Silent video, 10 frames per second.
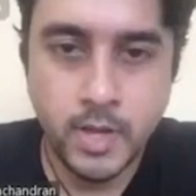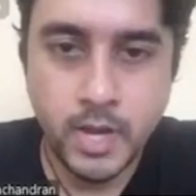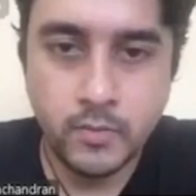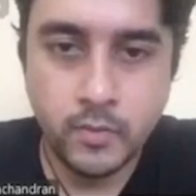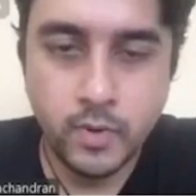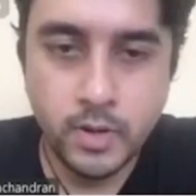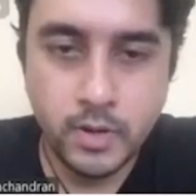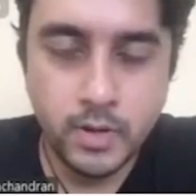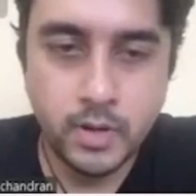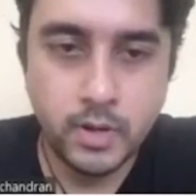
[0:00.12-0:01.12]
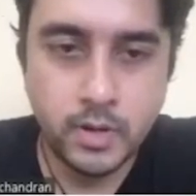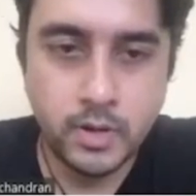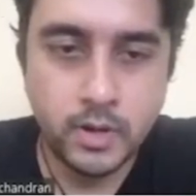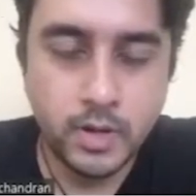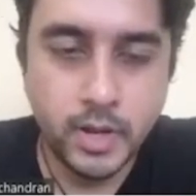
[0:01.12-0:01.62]
Hey everyone,
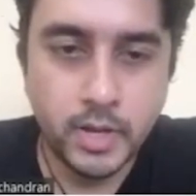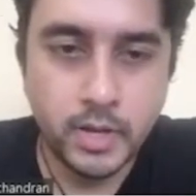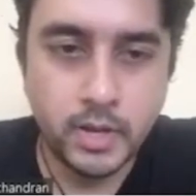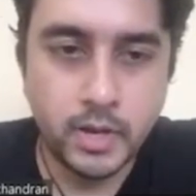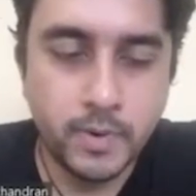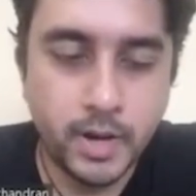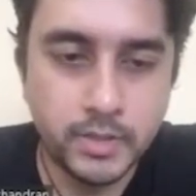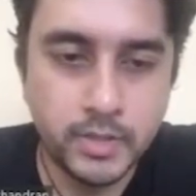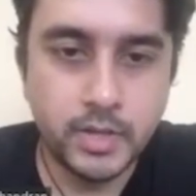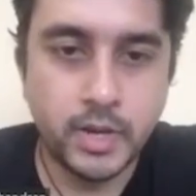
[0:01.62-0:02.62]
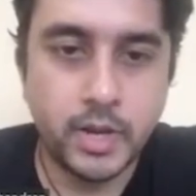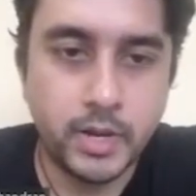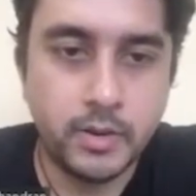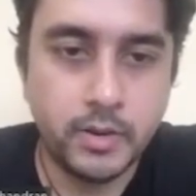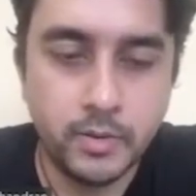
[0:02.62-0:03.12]
I'm Karthik,
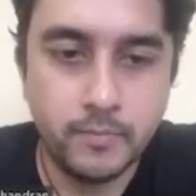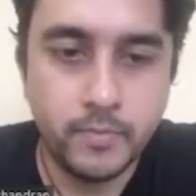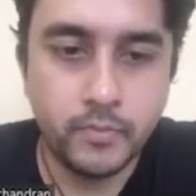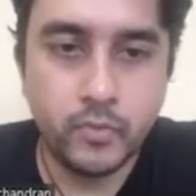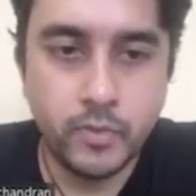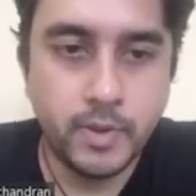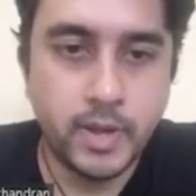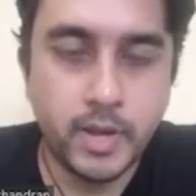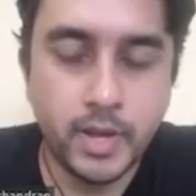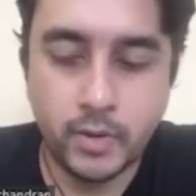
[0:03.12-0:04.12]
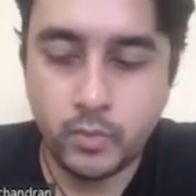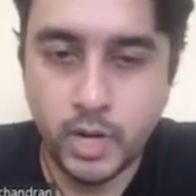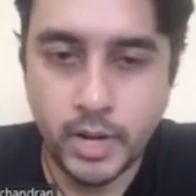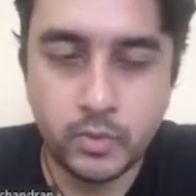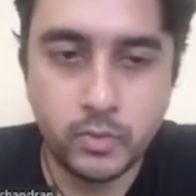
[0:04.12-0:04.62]
and before we begin, I
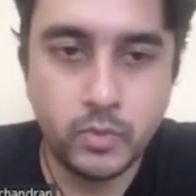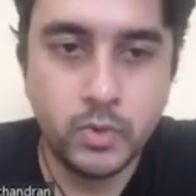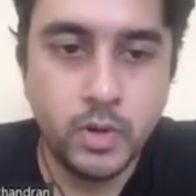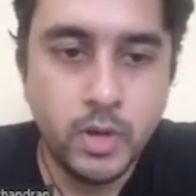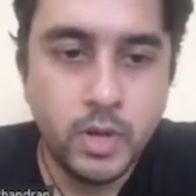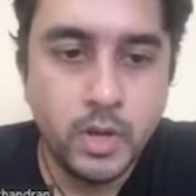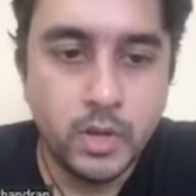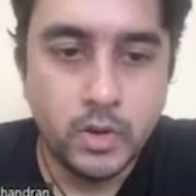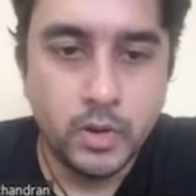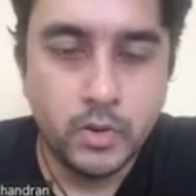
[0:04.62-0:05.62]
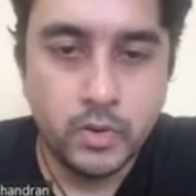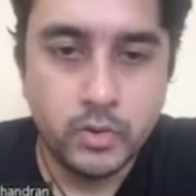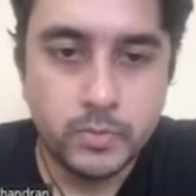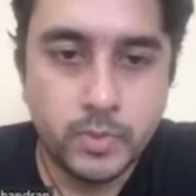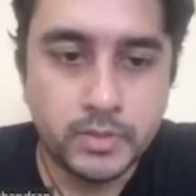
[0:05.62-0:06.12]
would like to,
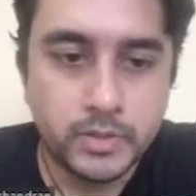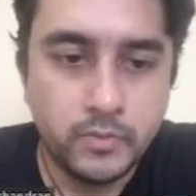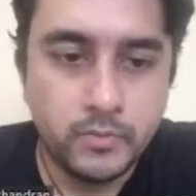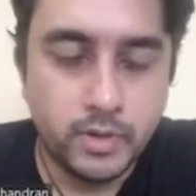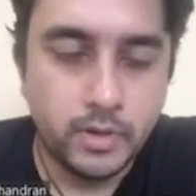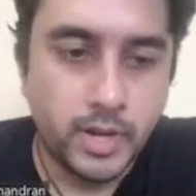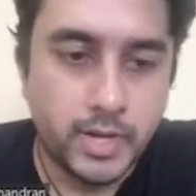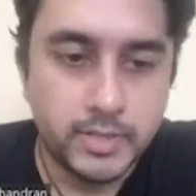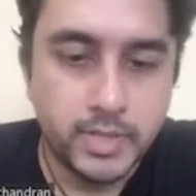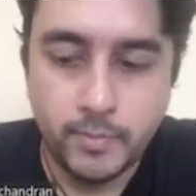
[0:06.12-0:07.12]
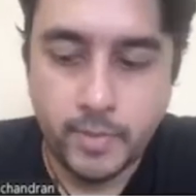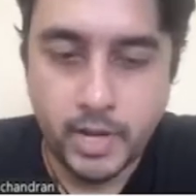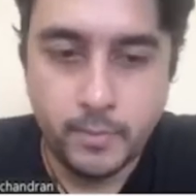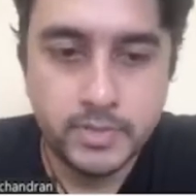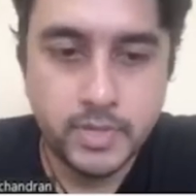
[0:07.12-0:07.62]
introduce myself. Like I said, my
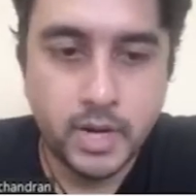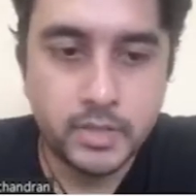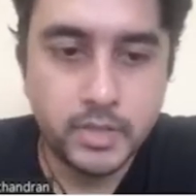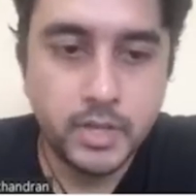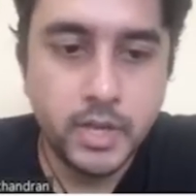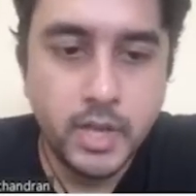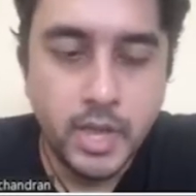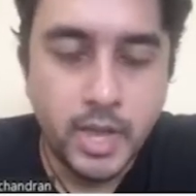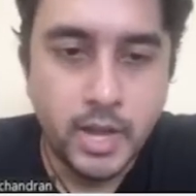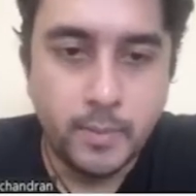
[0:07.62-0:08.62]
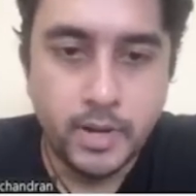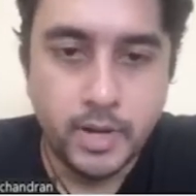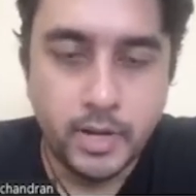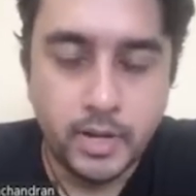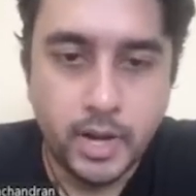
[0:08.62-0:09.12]
name is Karthik, and I'm
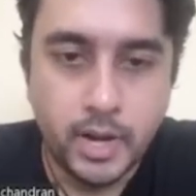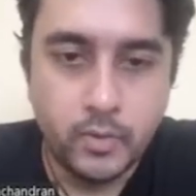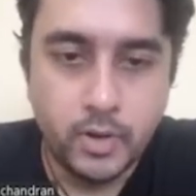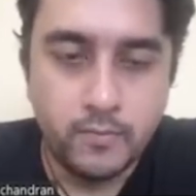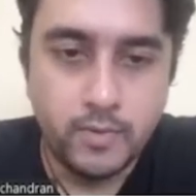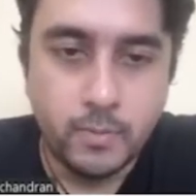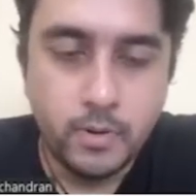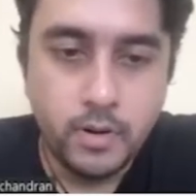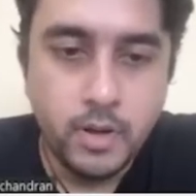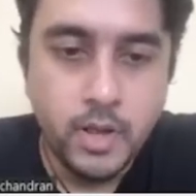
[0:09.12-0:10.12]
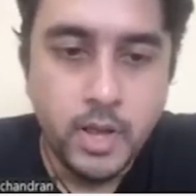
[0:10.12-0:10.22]
an Android developer,